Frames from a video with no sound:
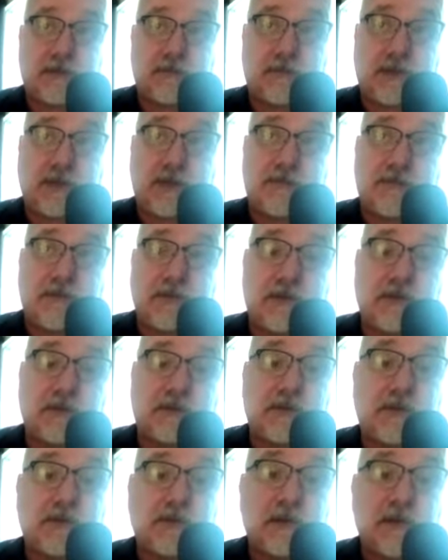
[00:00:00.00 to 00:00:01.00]
of mindfulness
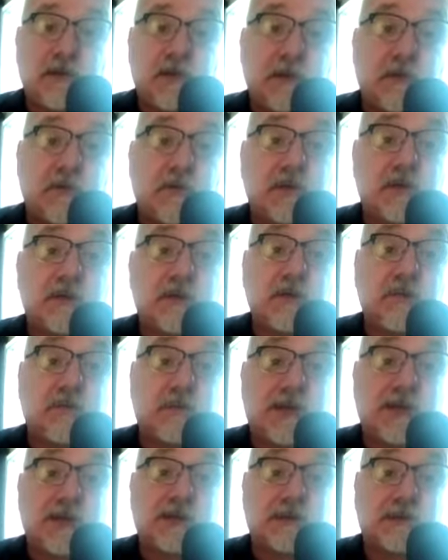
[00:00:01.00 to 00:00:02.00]
is what you
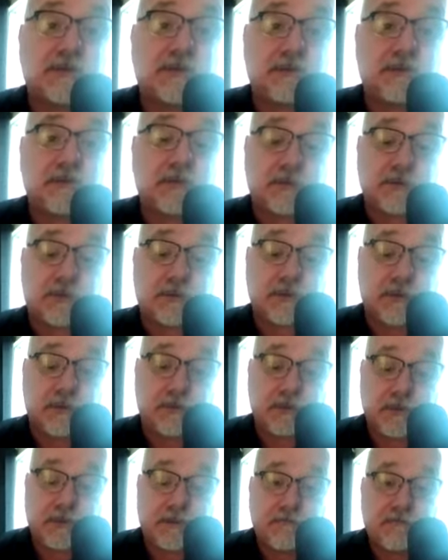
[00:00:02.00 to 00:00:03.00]
practice grows
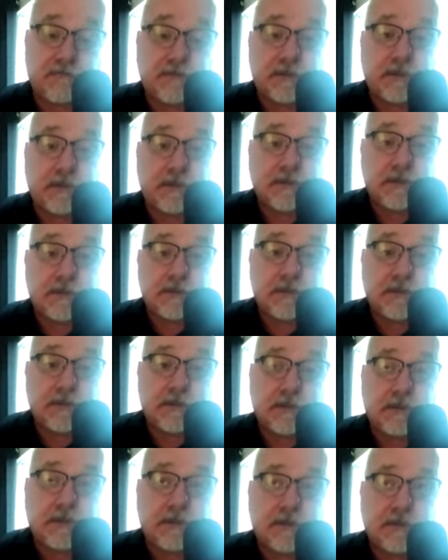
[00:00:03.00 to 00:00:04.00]
stronger.
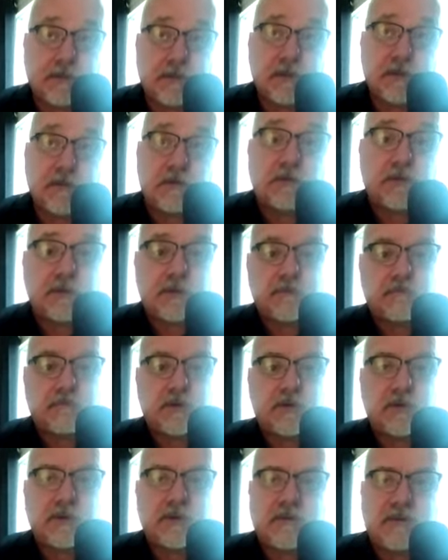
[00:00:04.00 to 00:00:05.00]
So what
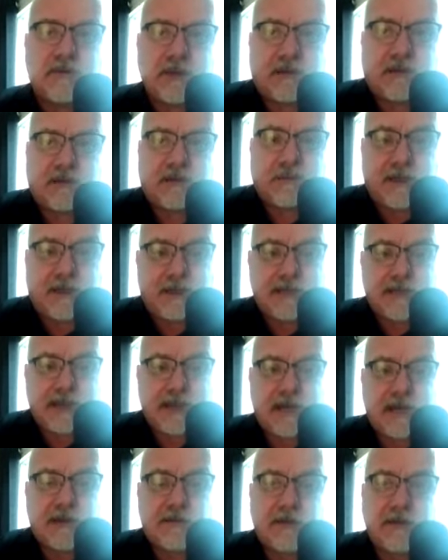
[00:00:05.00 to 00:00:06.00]
motivates me
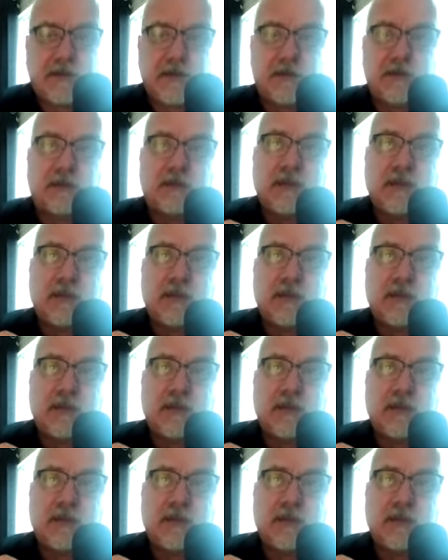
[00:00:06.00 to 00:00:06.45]
now is